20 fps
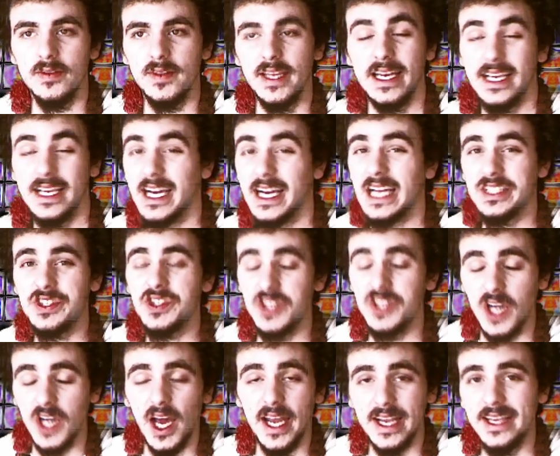That he got
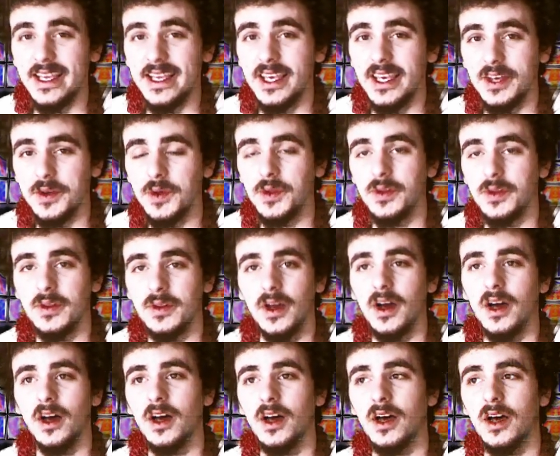shot and killed
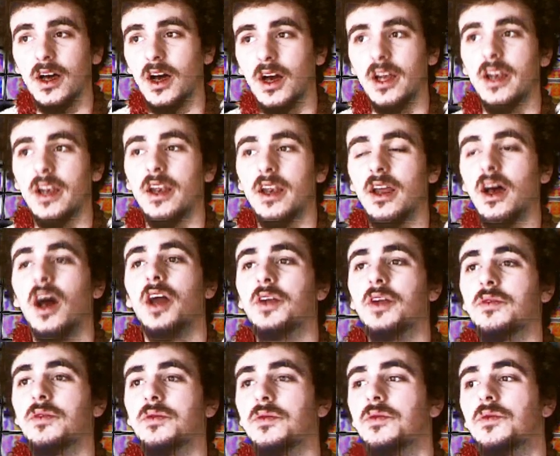
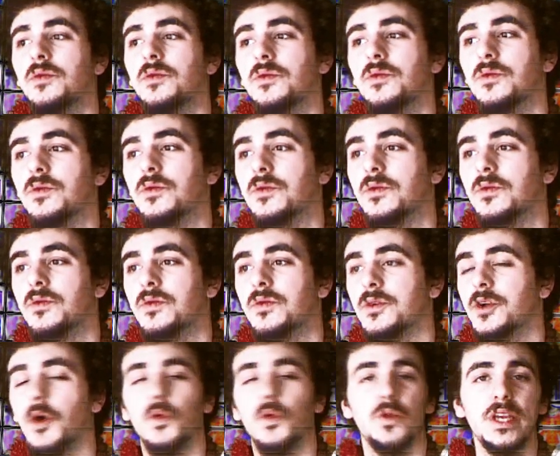
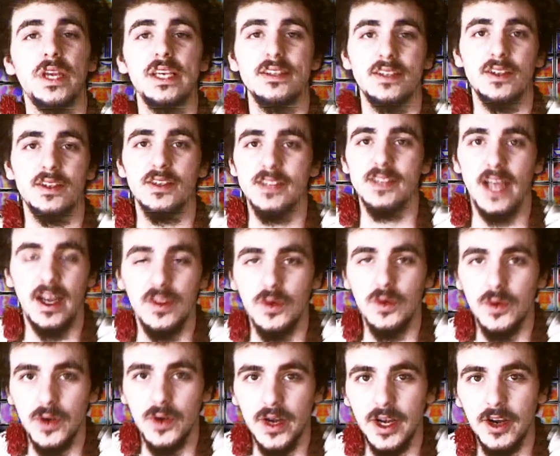for no reason is out of the
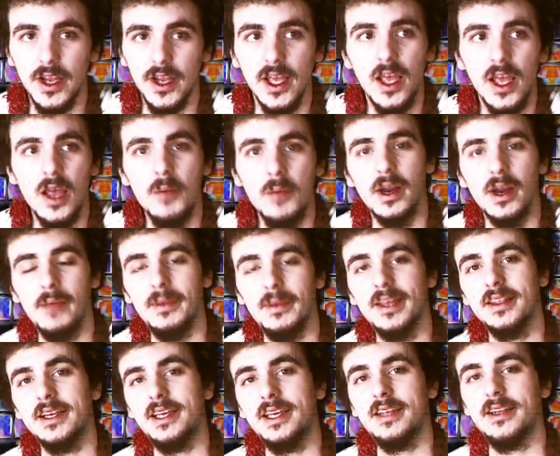ordinary. But I
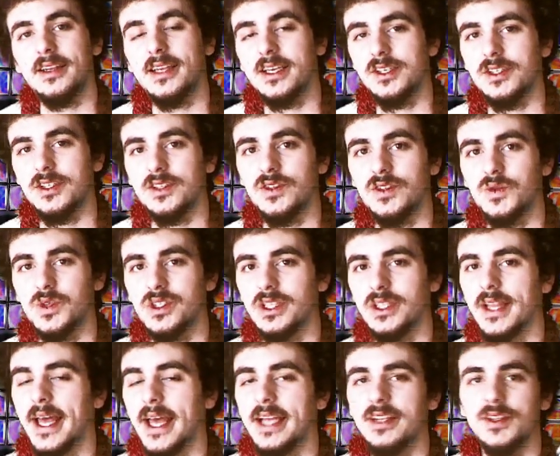mean, the conditions which
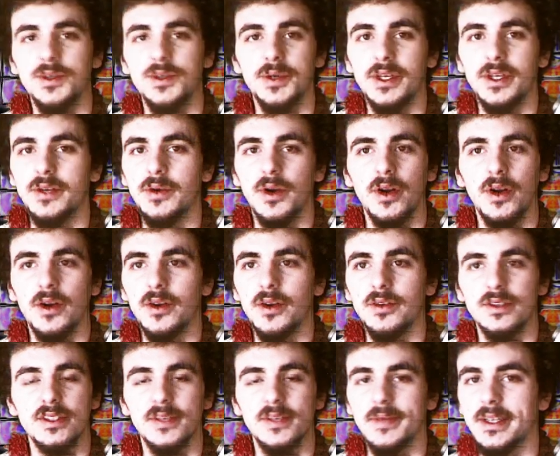led to it
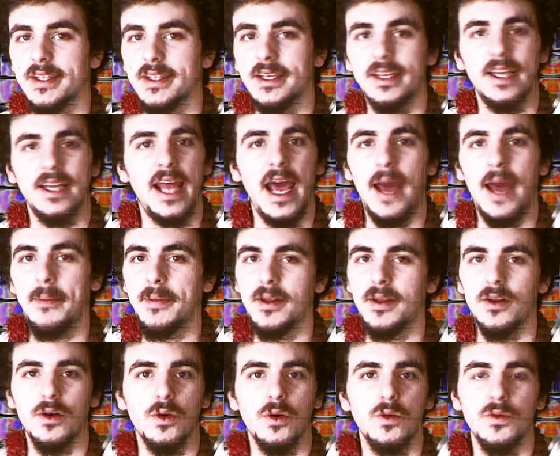are something that could
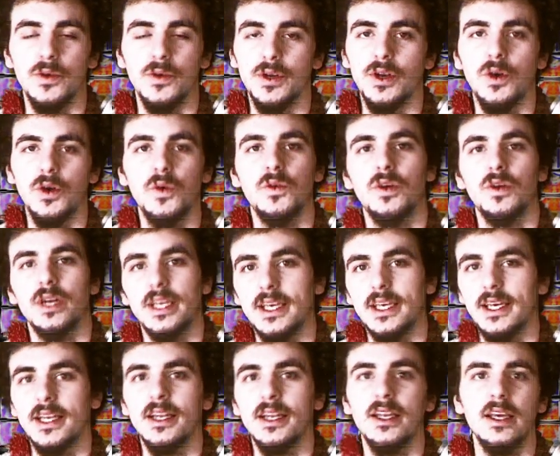happen over and over
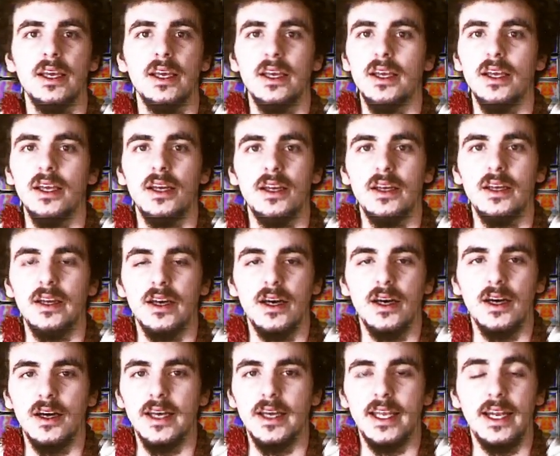again
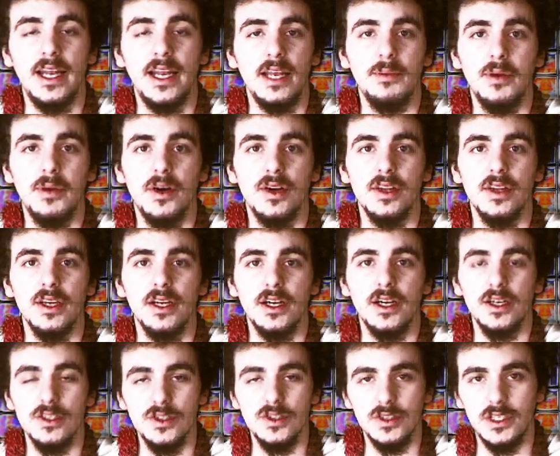in any part of the
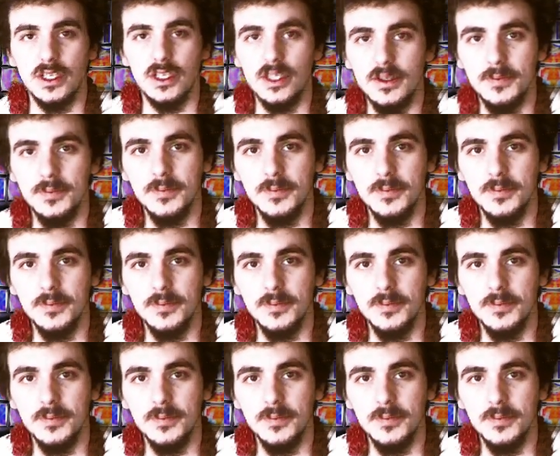country.